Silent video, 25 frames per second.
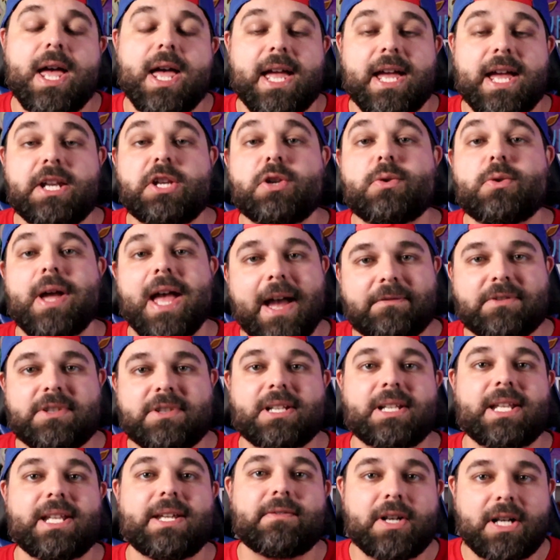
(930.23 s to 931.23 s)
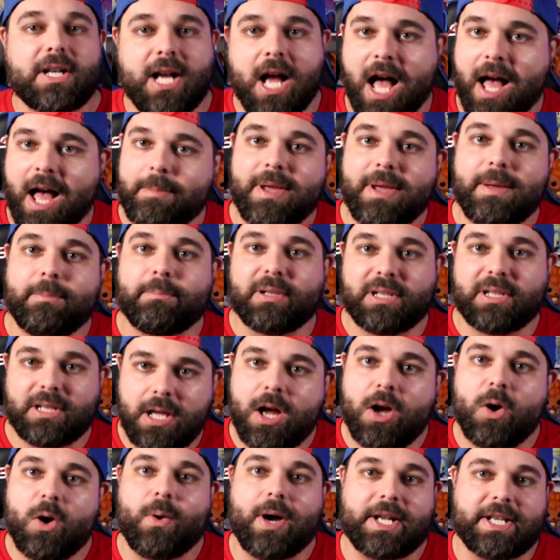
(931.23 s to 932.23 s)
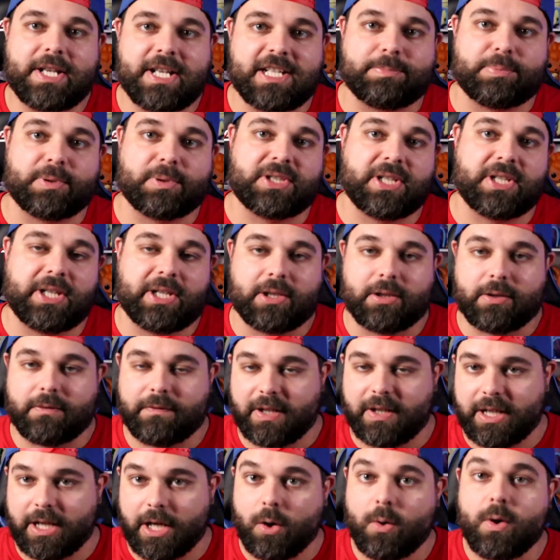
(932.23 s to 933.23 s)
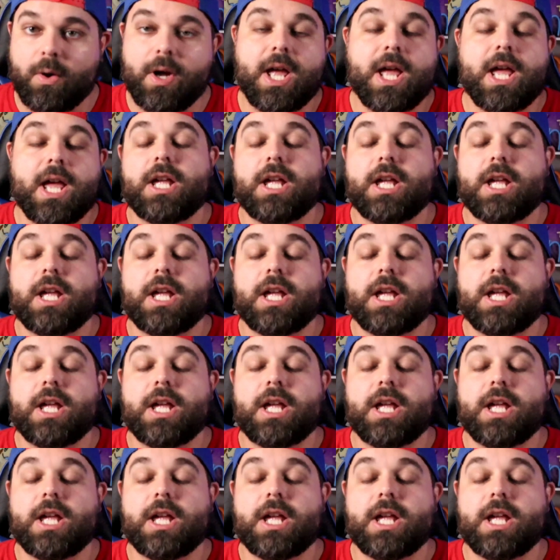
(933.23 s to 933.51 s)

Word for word: and you have to leave a comment below on this particular video.